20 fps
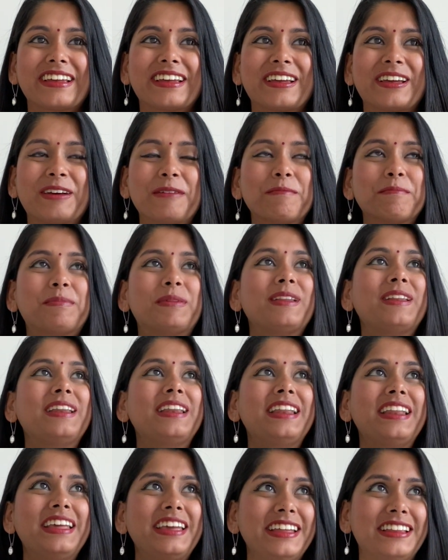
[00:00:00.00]

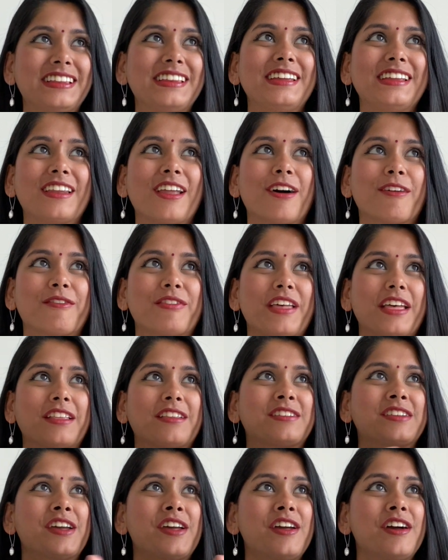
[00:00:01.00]
completely love,
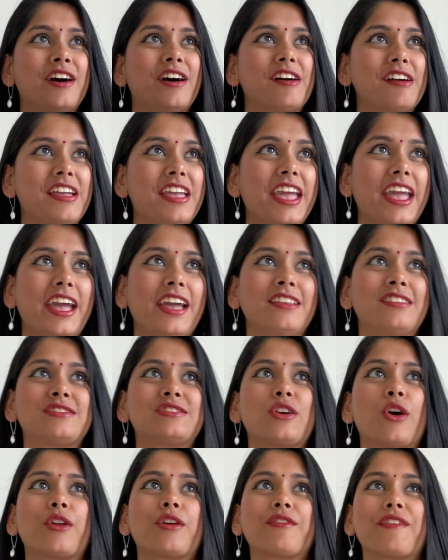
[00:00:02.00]
that a case
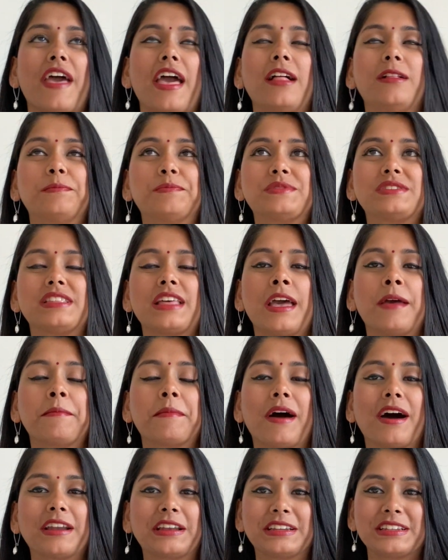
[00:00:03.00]
sort of helps them
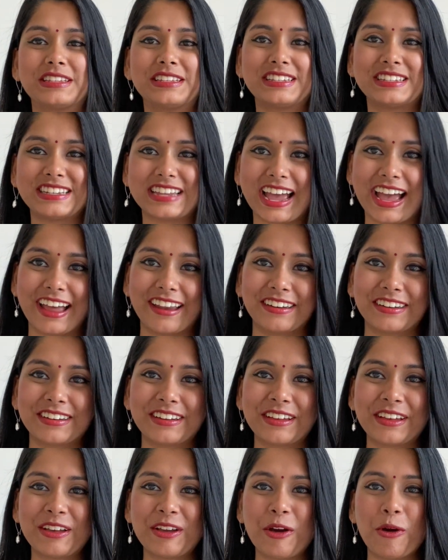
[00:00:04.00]
understand
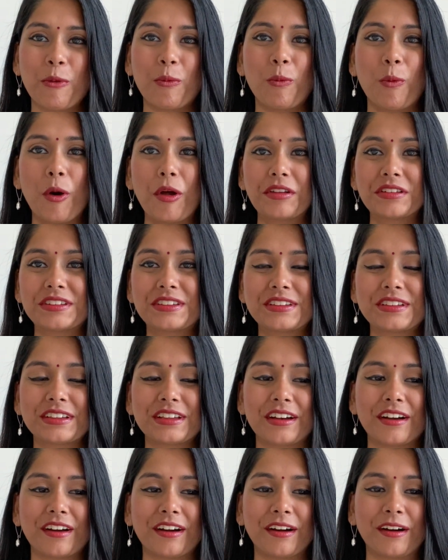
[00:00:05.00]
what
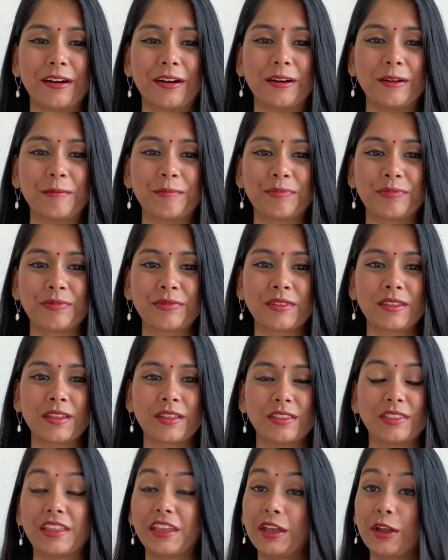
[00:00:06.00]

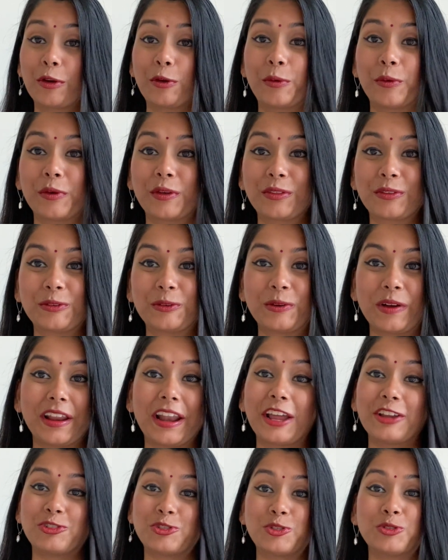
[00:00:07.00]
they are going through. And
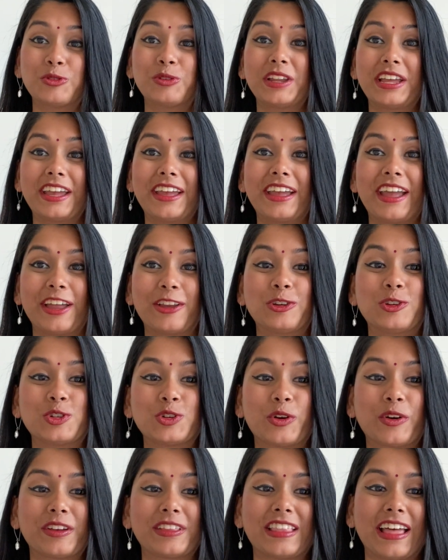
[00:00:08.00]
I truly
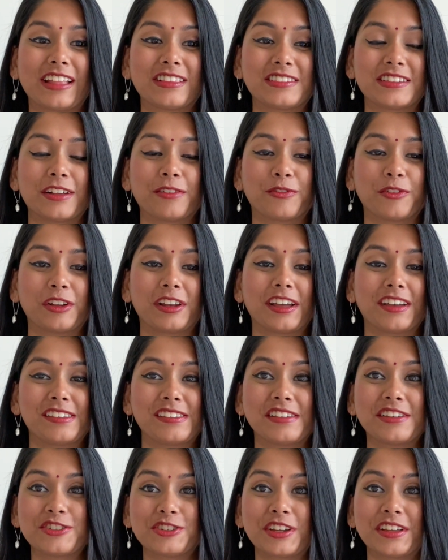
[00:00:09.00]
enjoy that
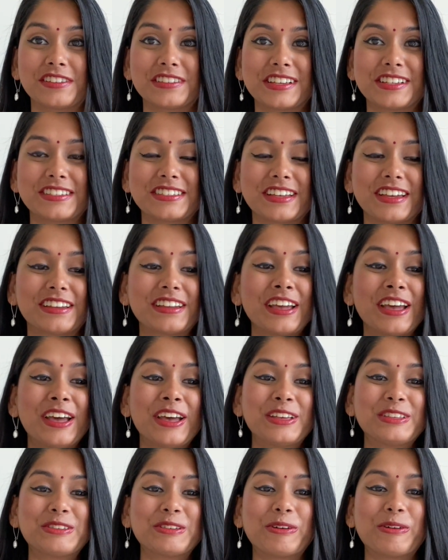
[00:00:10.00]
self-realization, as I said.
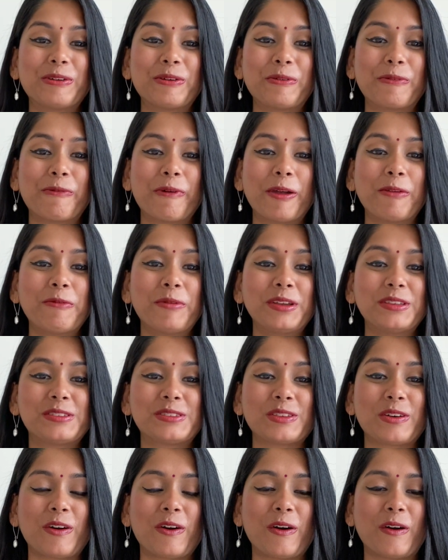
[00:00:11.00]
So when we
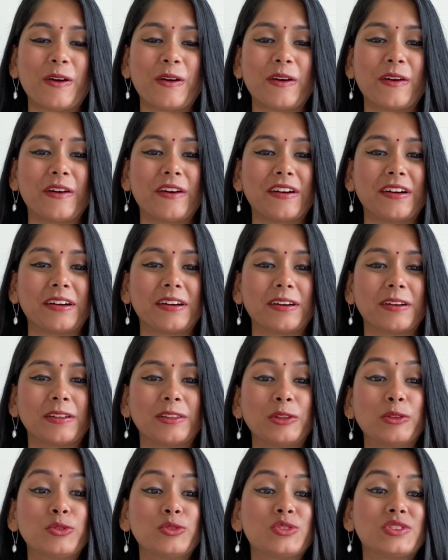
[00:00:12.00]
saw
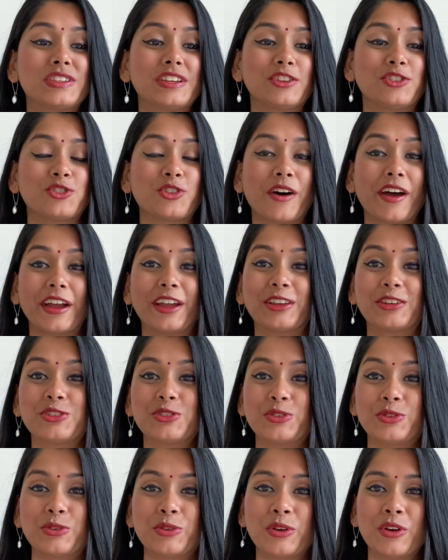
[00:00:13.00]
Luci trying
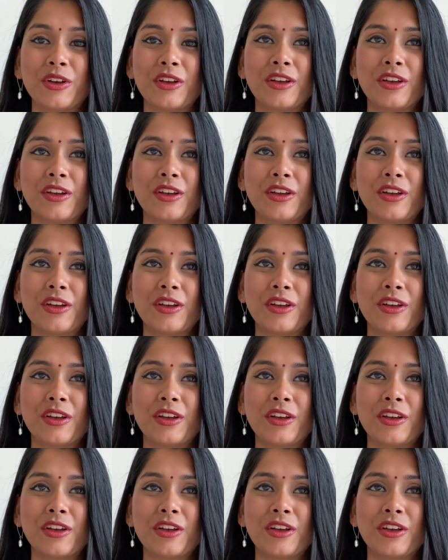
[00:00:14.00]
to